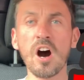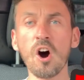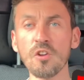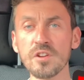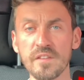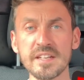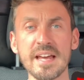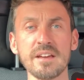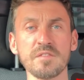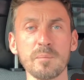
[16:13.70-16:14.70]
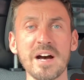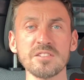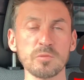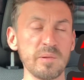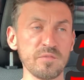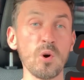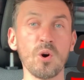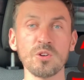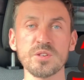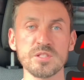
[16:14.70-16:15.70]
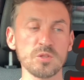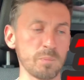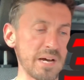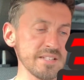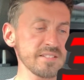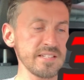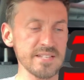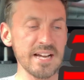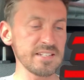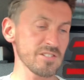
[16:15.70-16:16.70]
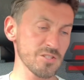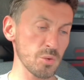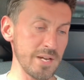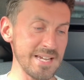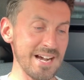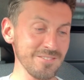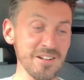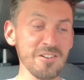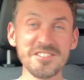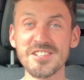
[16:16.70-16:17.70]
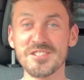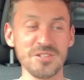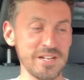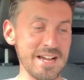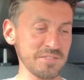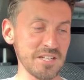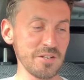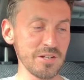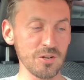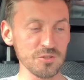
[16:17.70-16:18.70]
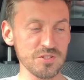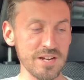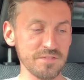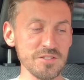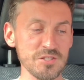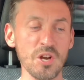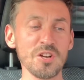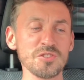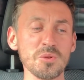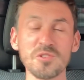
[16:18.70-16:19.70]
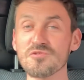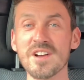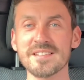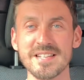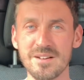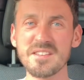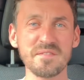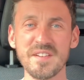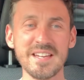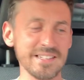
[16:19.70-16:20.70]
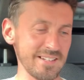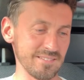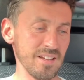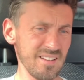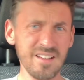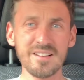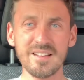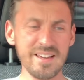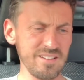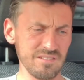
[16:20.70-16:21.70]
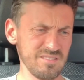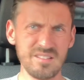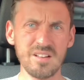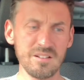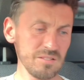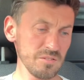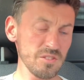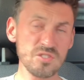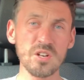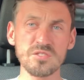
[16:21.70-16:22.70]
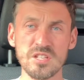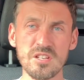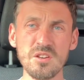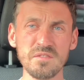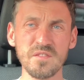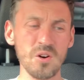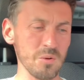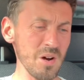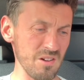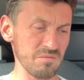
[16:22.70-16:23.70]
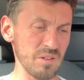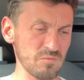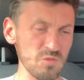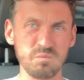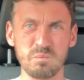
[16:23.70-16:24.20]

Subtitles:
on the day of the match before Crystal Palace decided to tweet out, oh, it's a sunny afternoon at Old Trafford, talk to us Reds, how are you feeling? Yeah, what's to talk to you for? What? Just